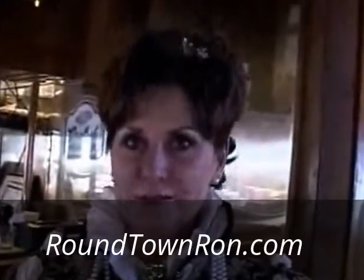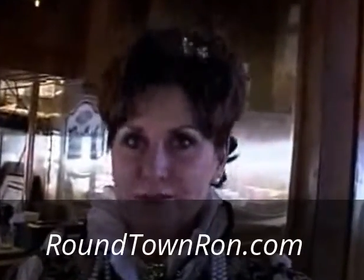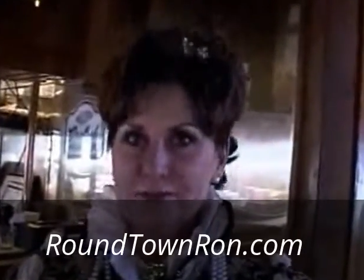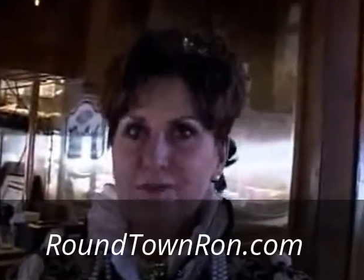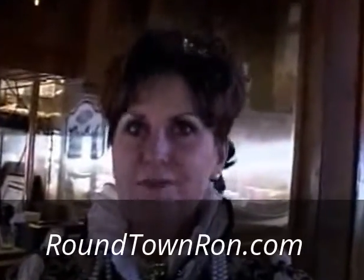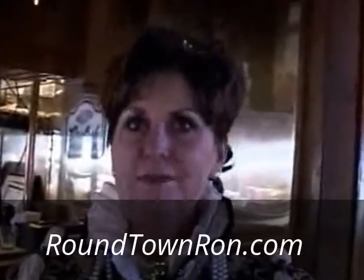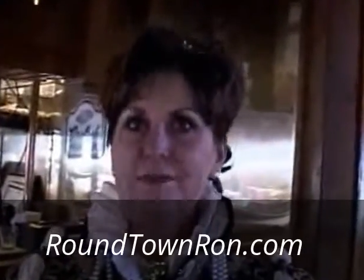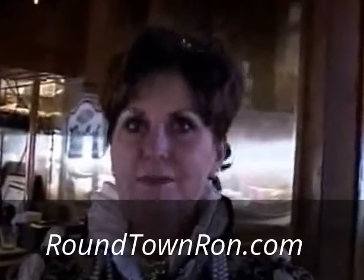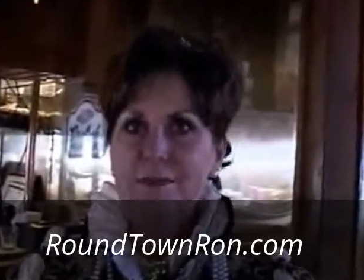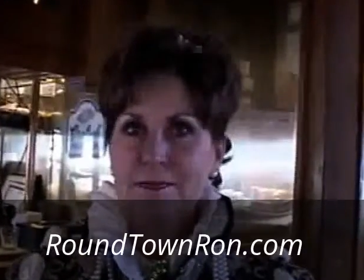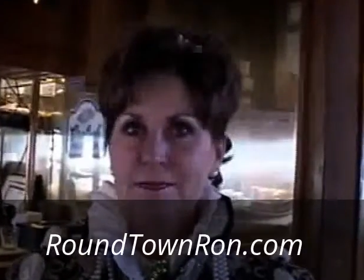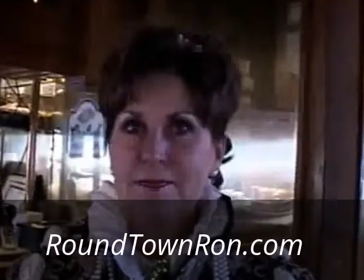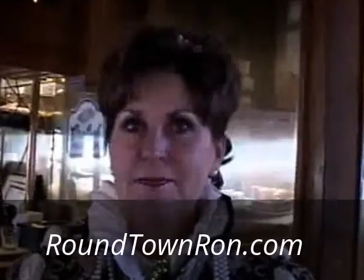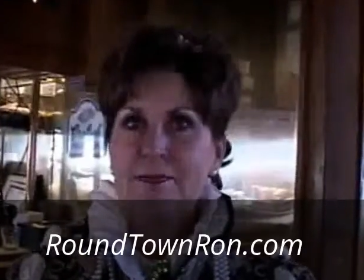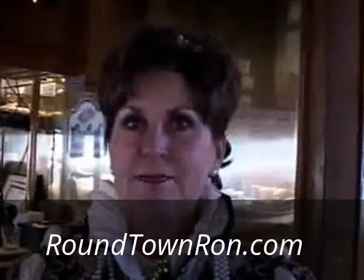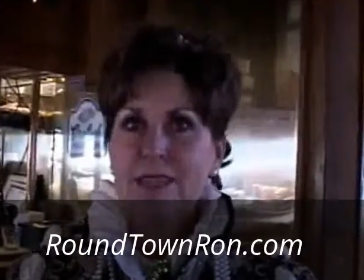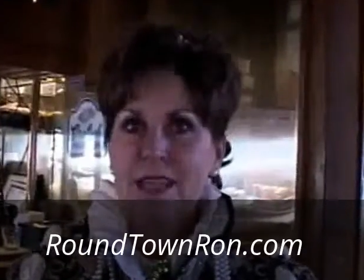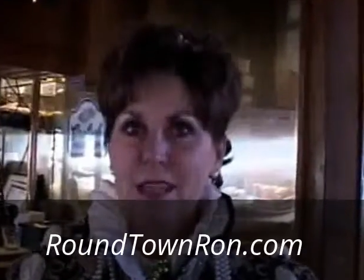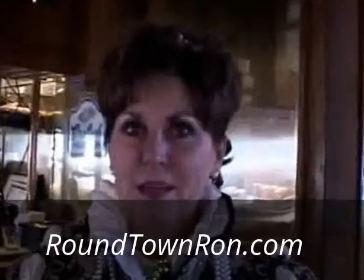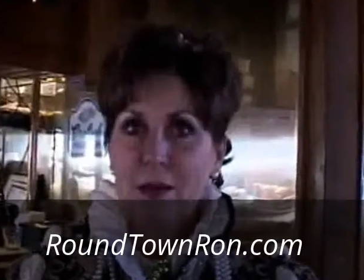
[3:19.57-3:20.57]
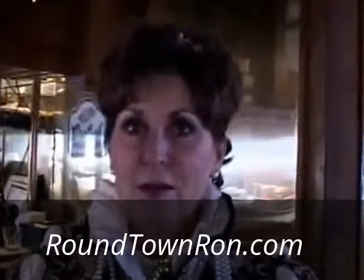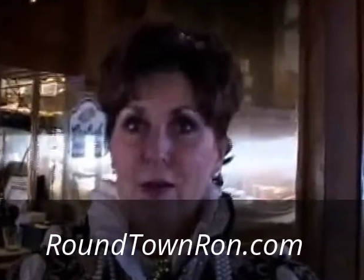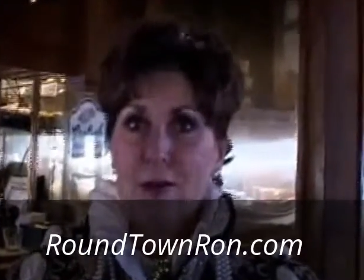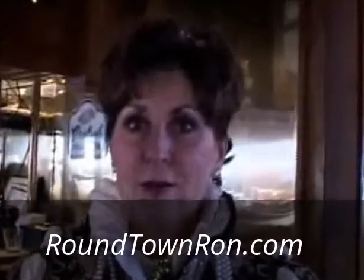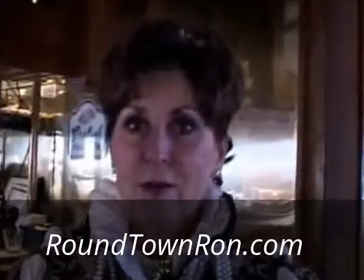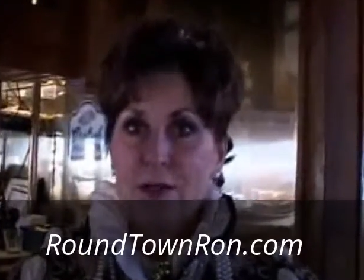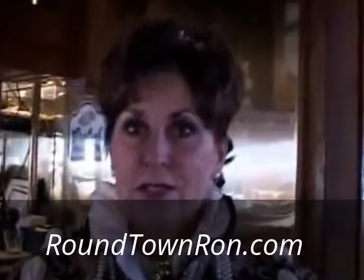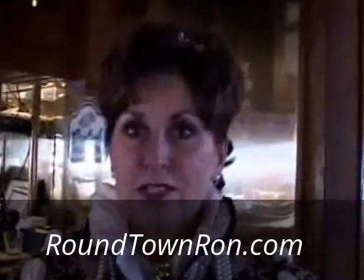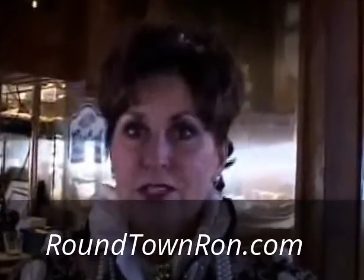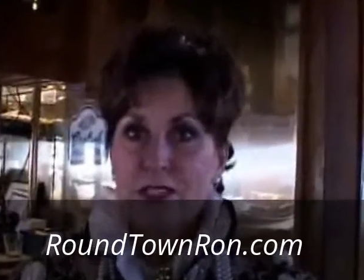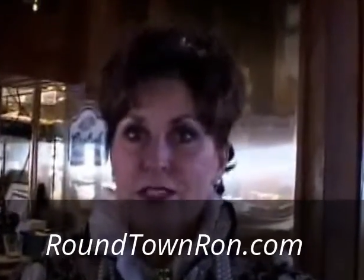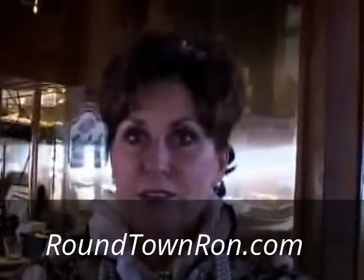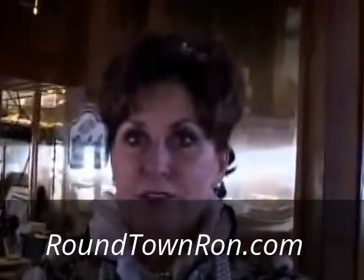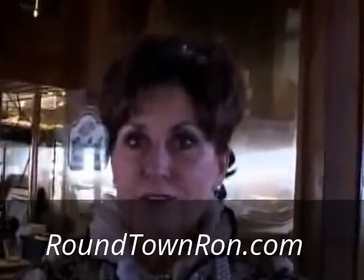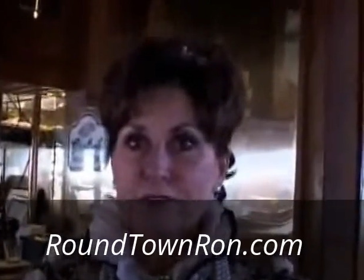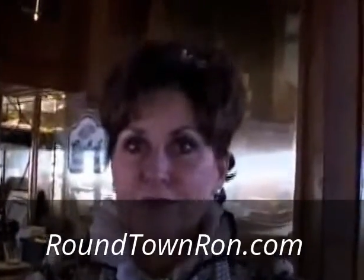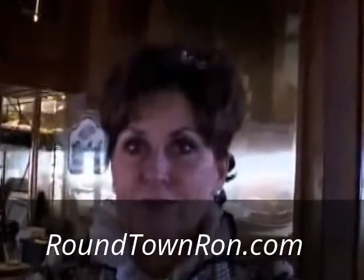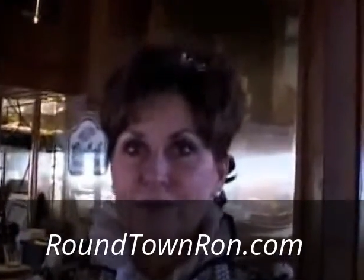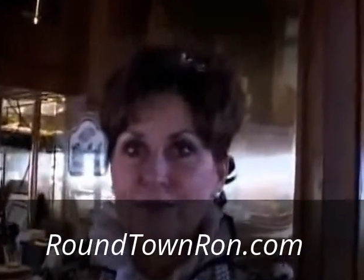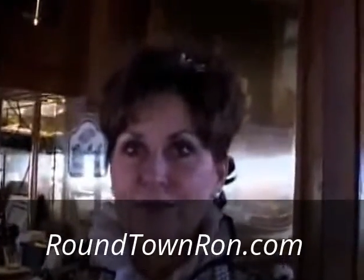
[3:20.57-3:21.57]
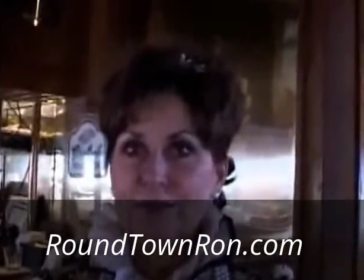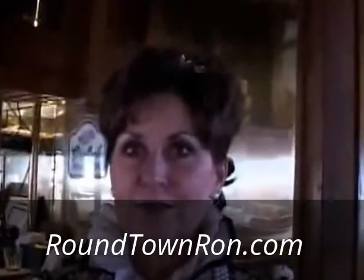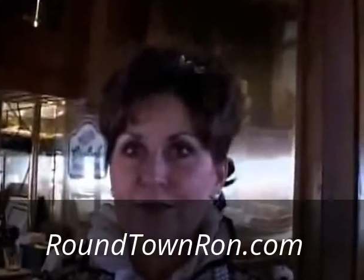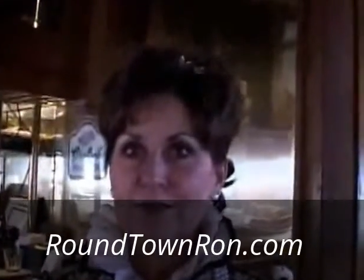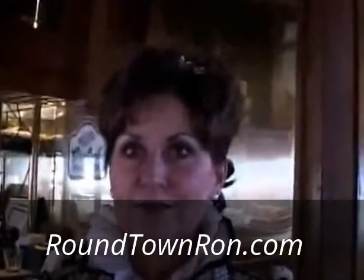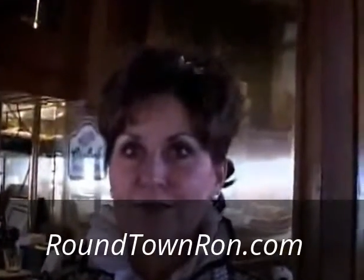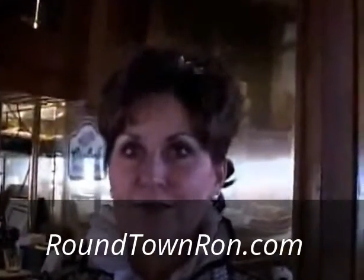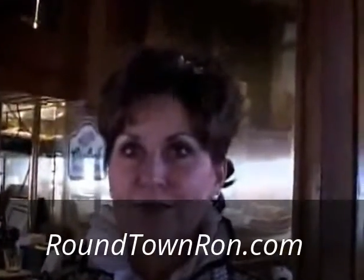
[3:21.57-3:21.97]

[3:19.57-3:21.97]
Yes, which is near to our